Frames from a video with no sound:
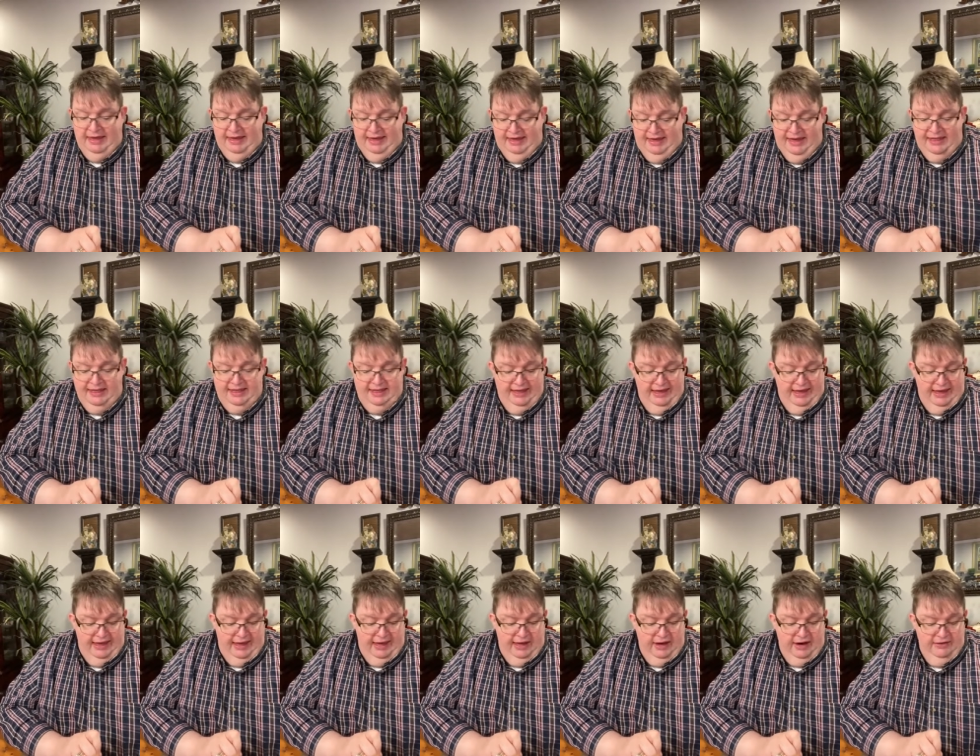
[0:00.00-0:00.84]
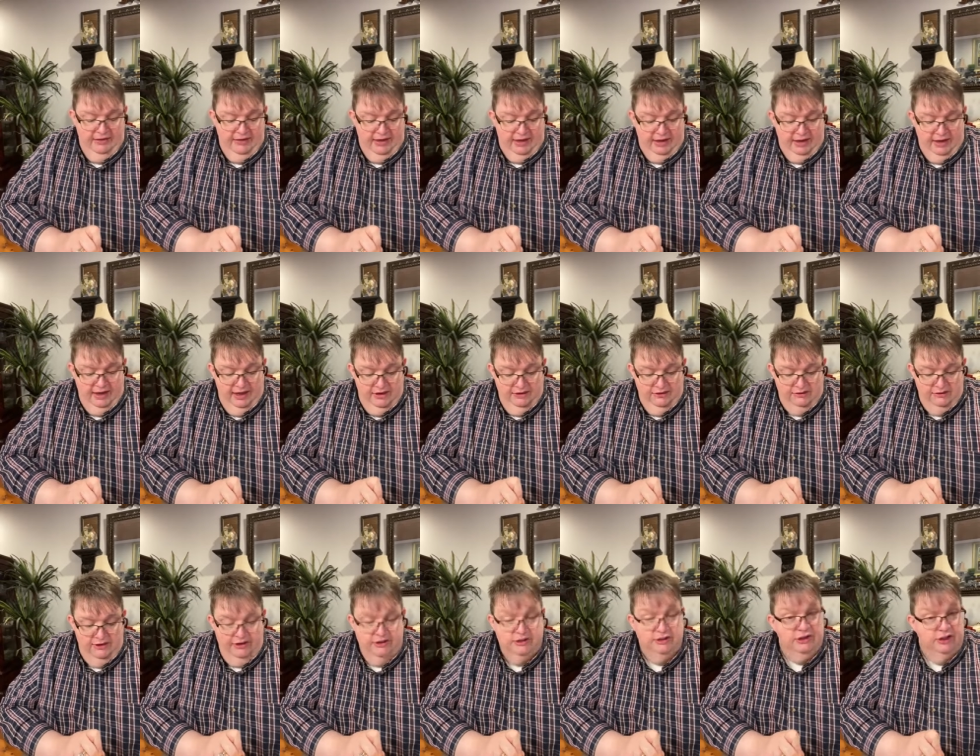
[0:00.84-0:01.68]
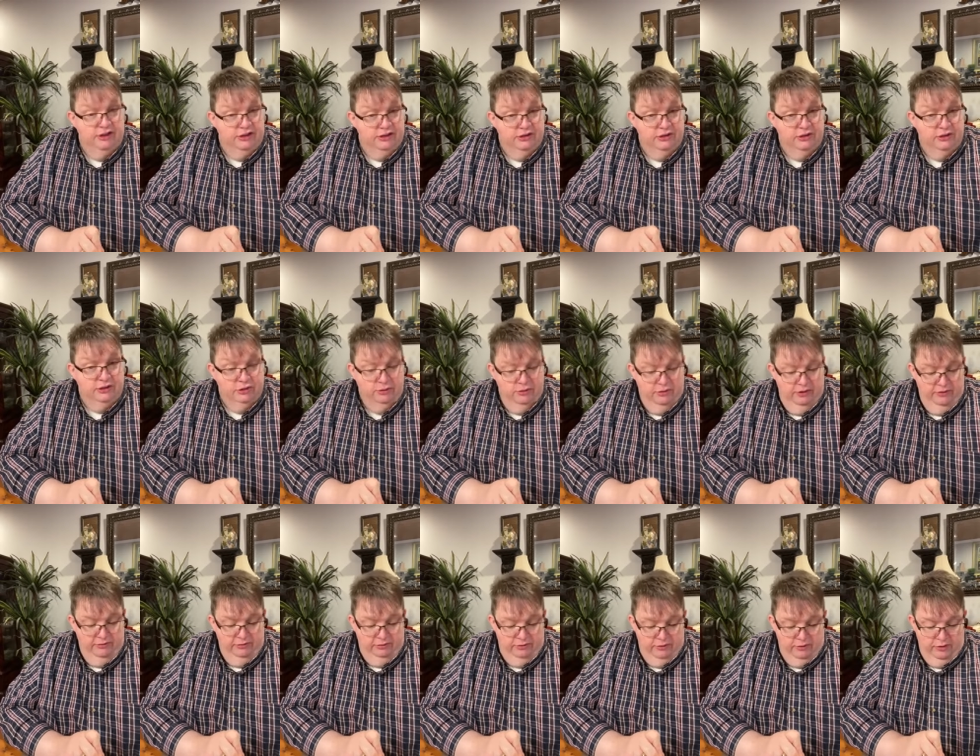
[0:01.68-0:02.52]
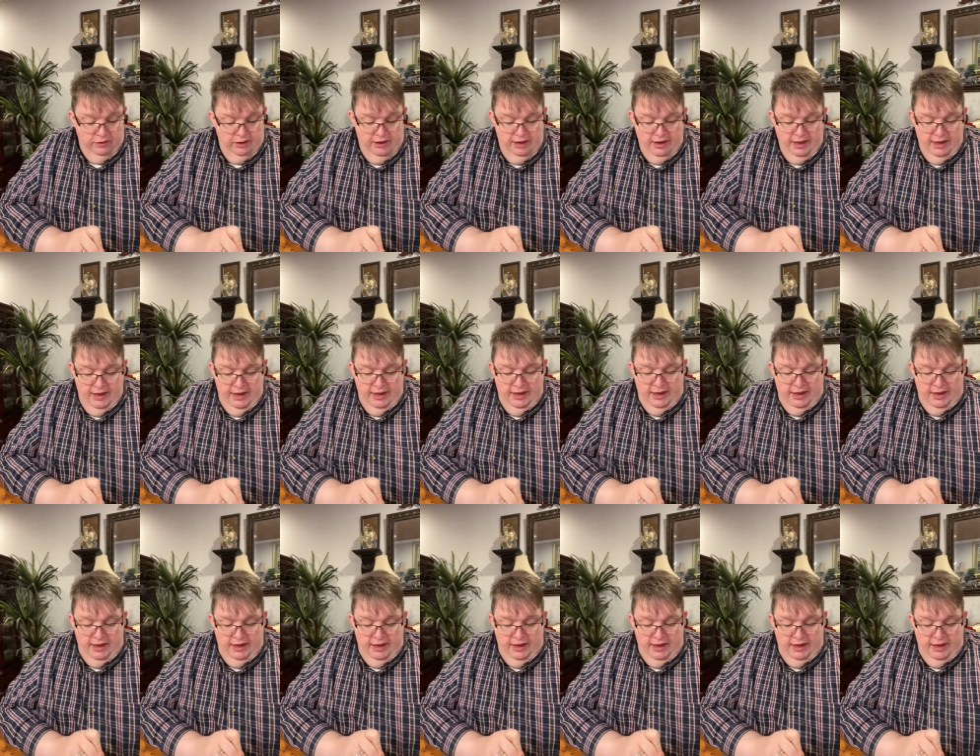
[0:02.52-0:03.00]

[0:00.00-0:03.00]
Get thee out of thy country, Genesis 12 1.